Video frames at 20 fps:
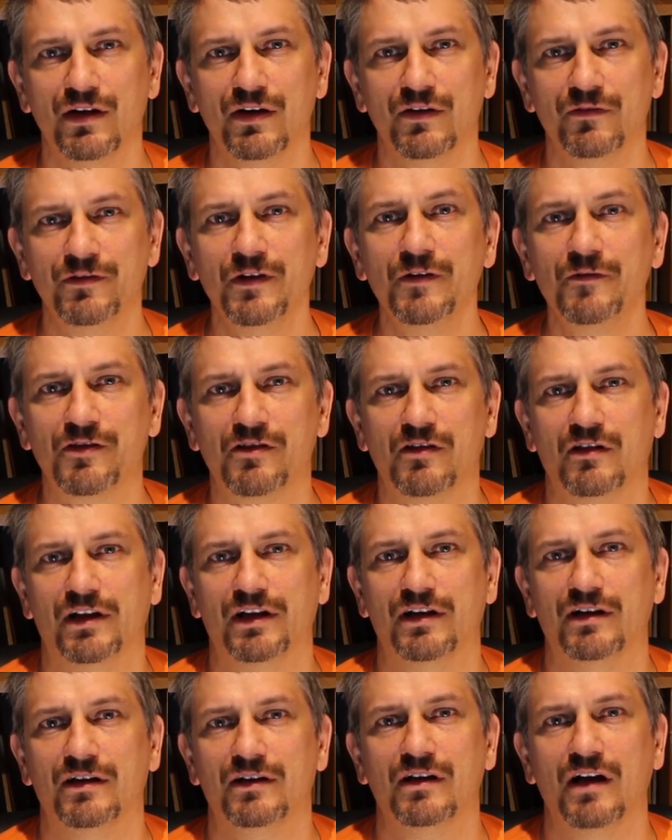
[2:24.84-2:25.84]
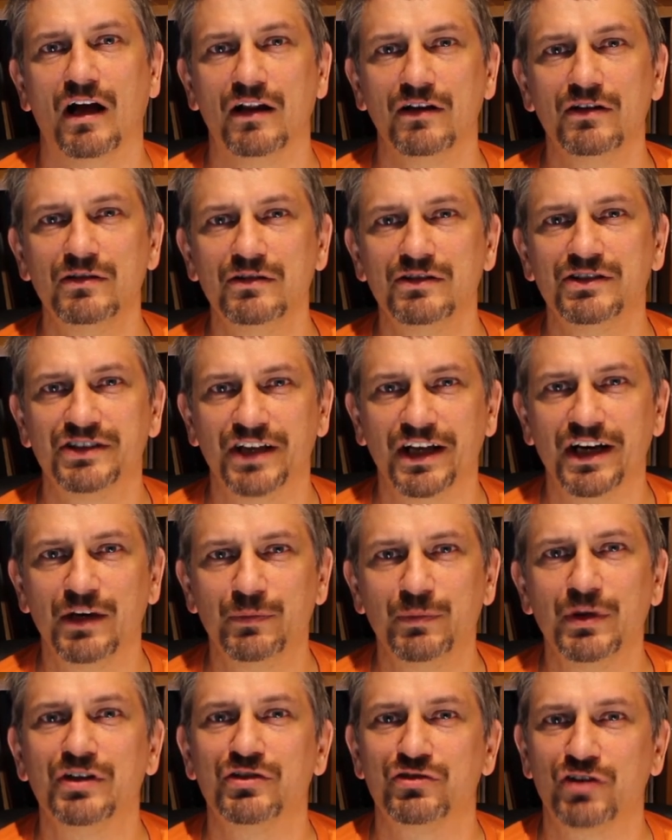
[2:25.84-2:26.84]
Fifthly, a little
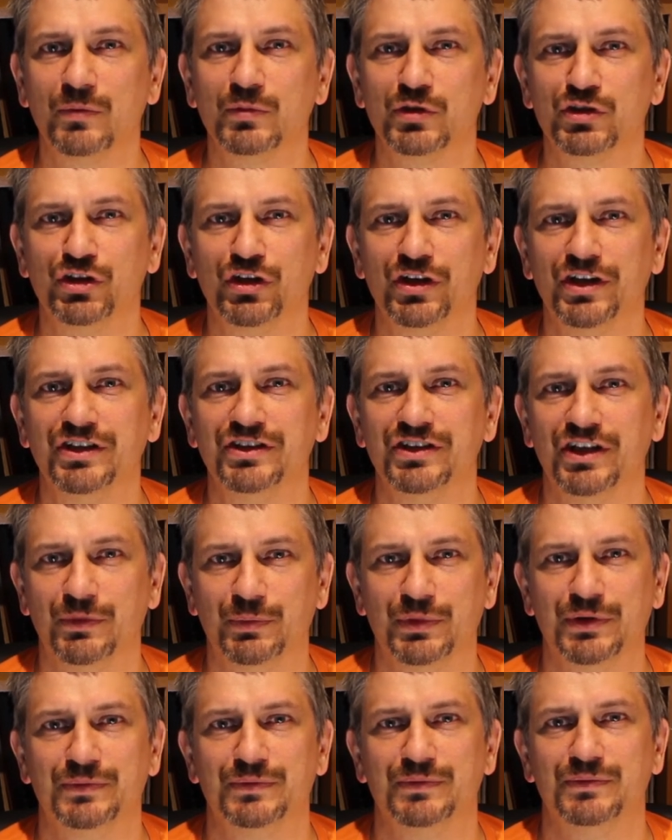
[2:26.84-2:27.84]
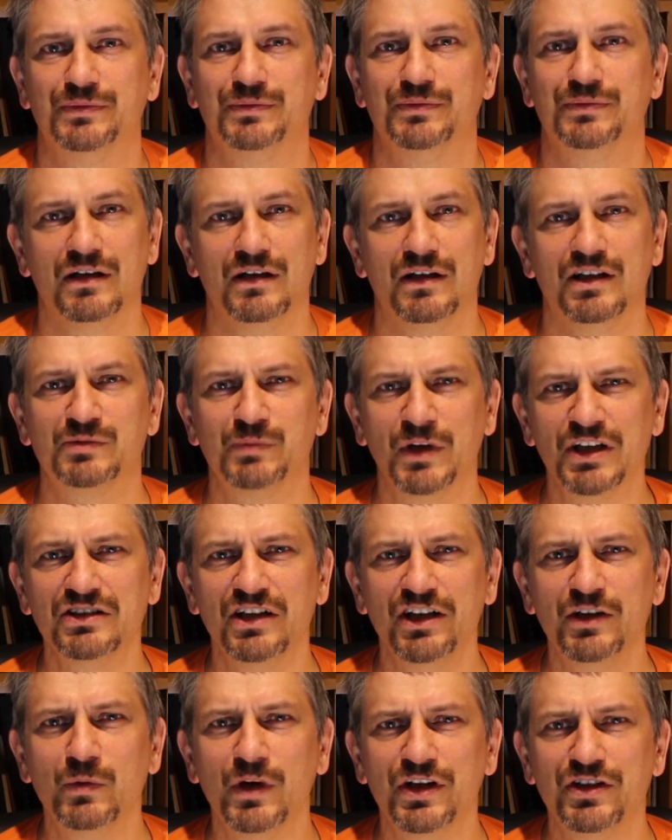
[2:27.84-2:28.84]
setup and troubleshooting tip.
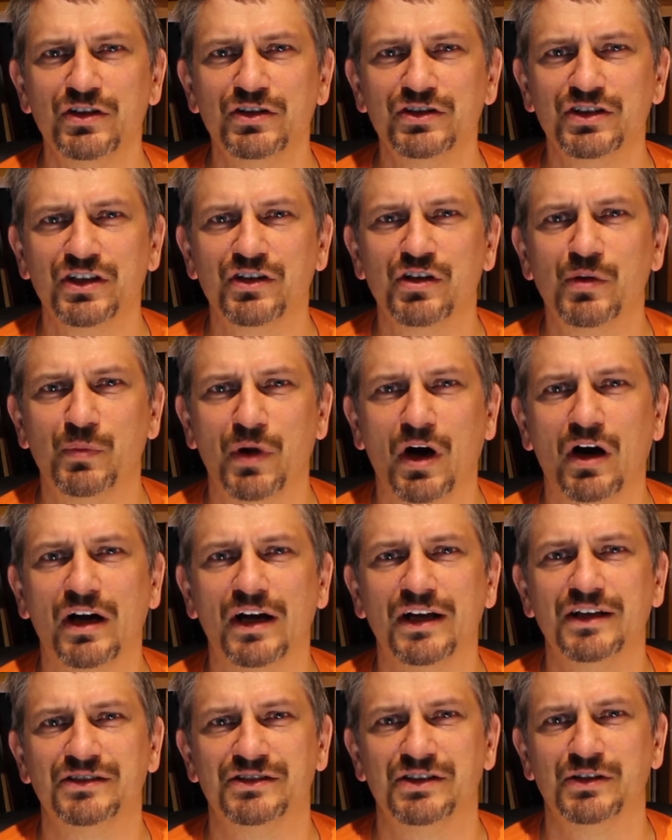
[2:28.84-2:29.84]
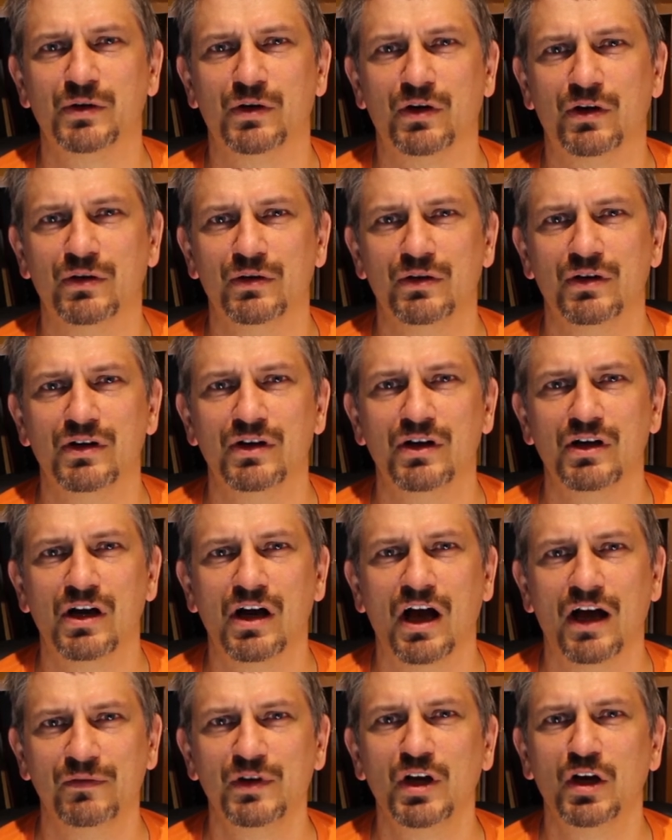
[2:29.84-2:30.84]
Especially when using the Pi Zero,
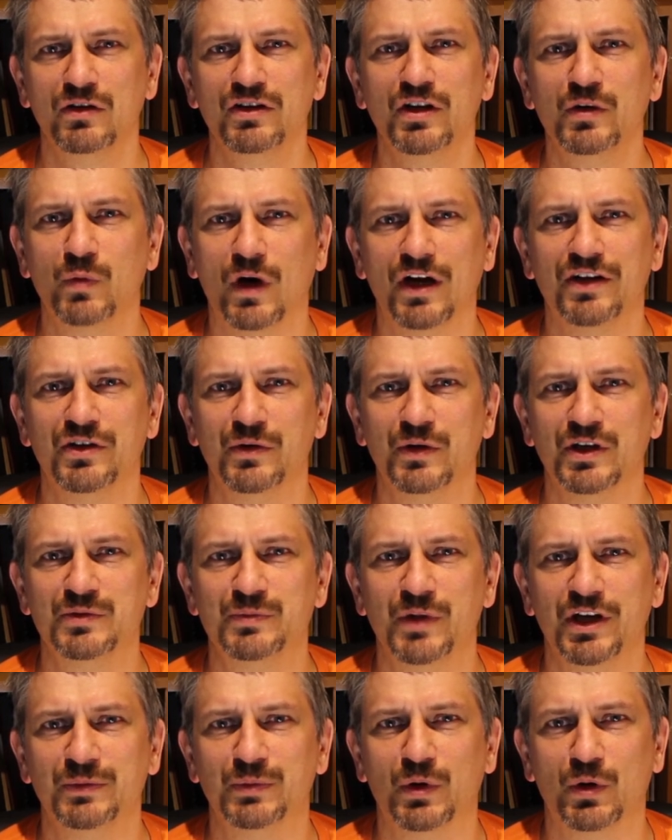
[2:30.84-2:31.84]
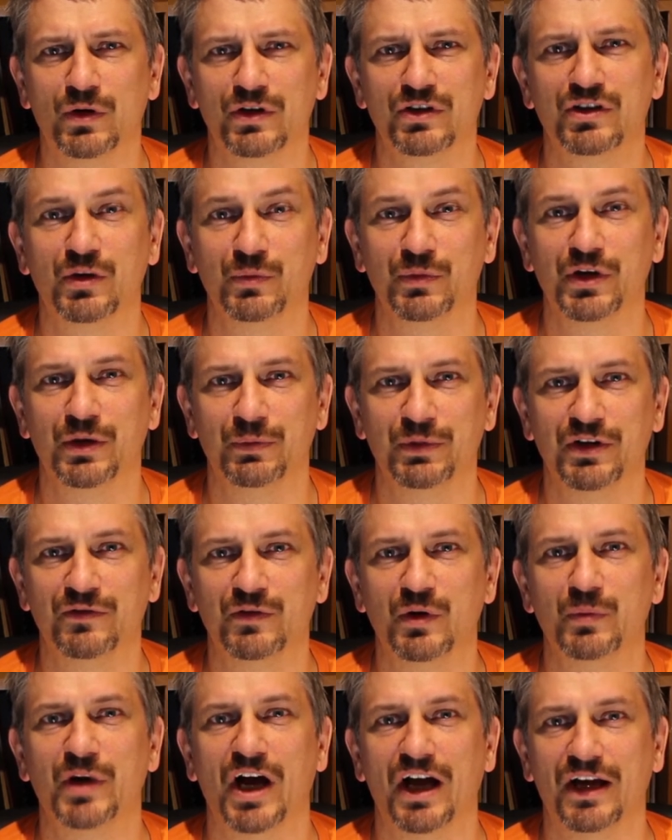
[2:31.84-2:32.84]
having only one U S B port can be a bit of
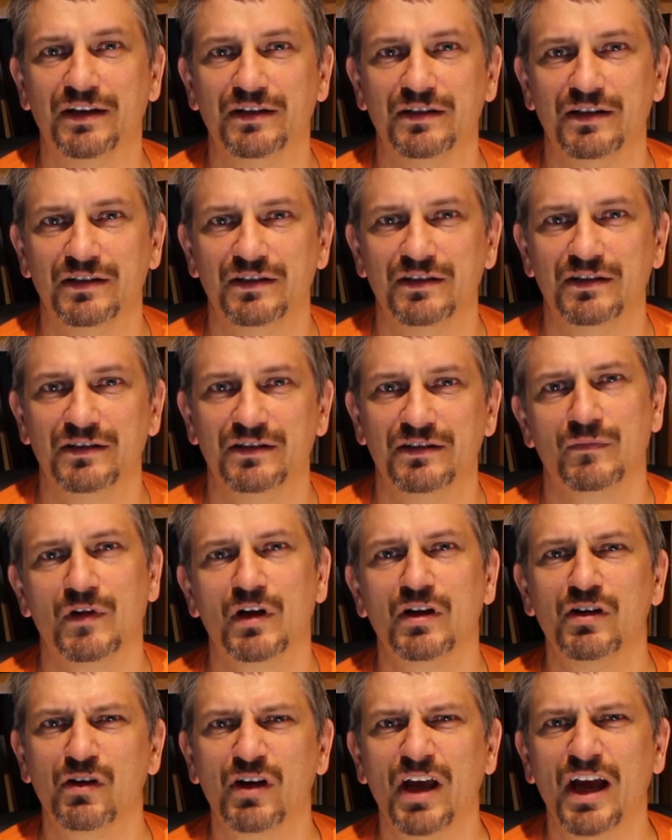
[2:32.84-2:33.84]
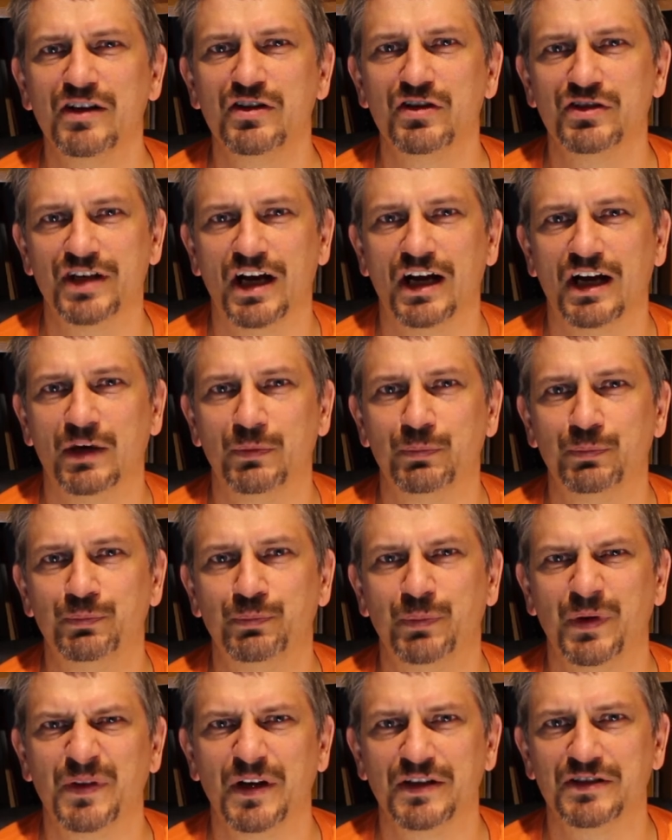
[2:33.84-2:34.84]
a pain. You can use a hub,
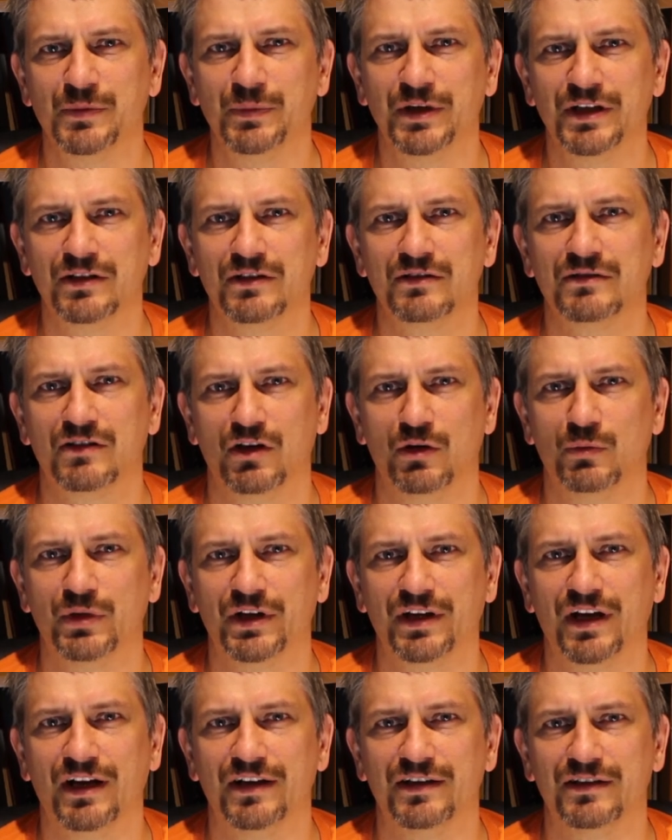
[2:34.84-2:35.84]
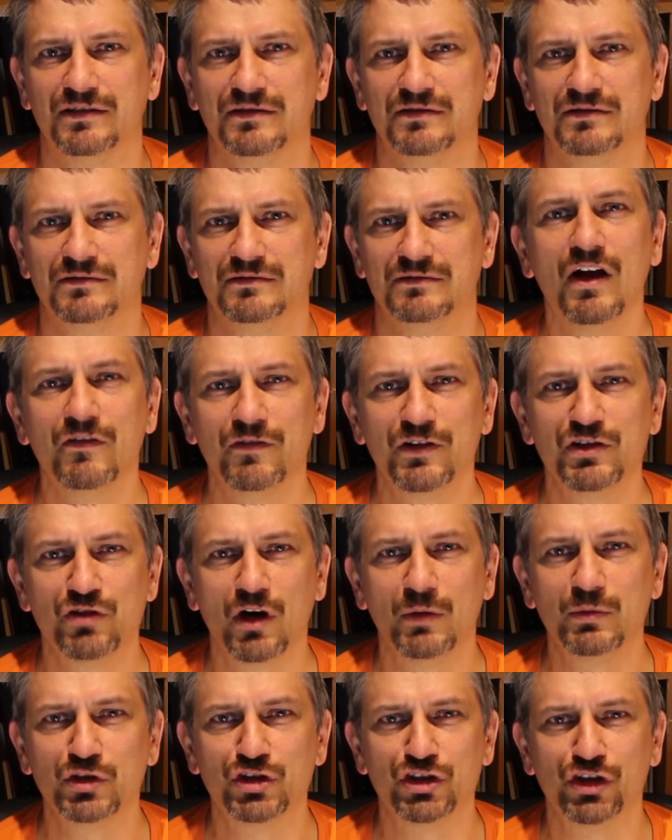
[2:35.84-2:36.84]
but that's a bit complicated. For
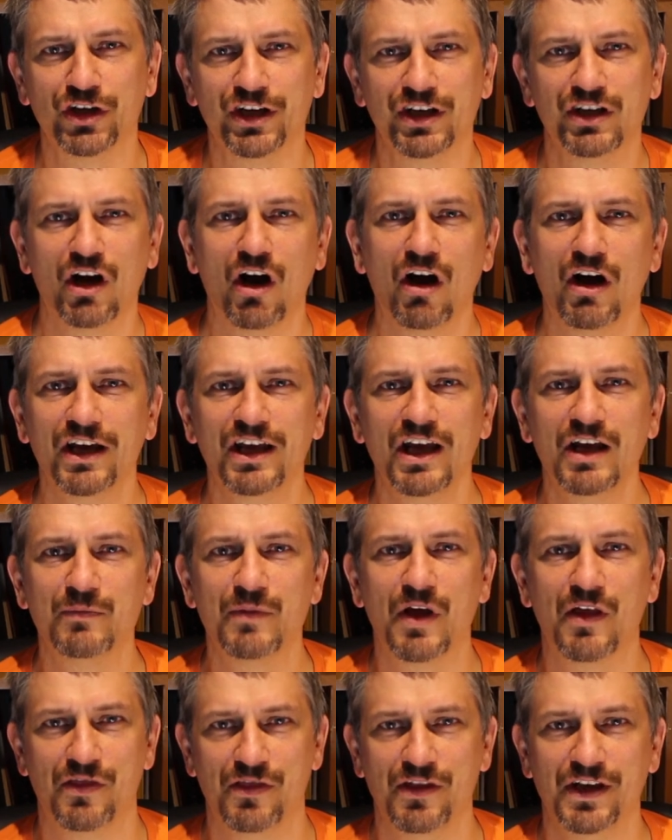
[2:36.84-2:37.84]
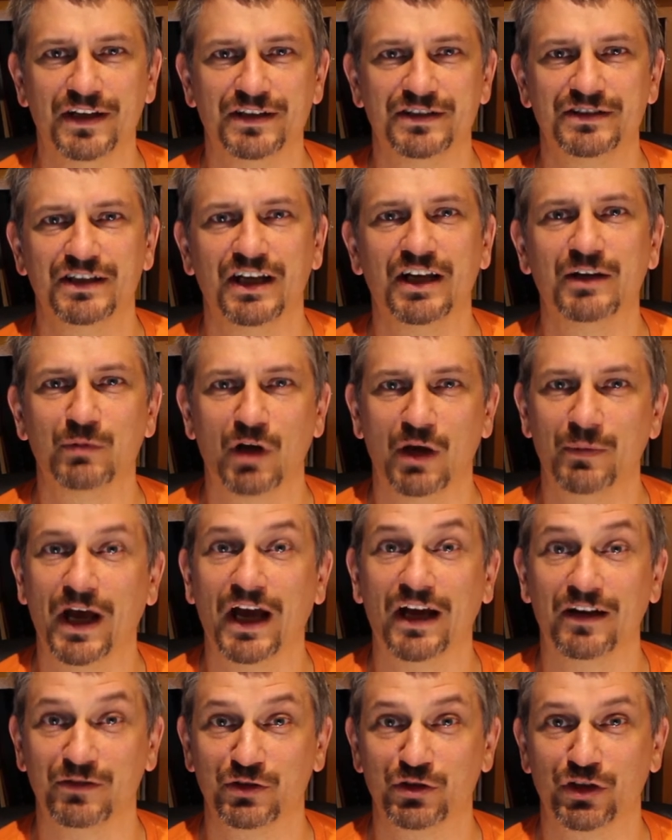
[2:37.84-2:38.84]
troubleshooting, I keep this in my
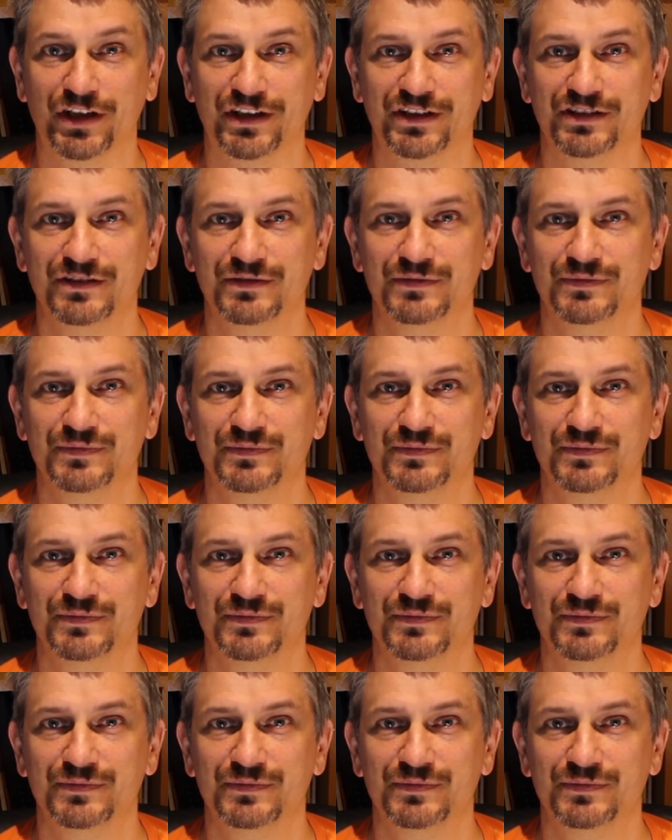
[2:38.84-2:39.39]
bag of tricks.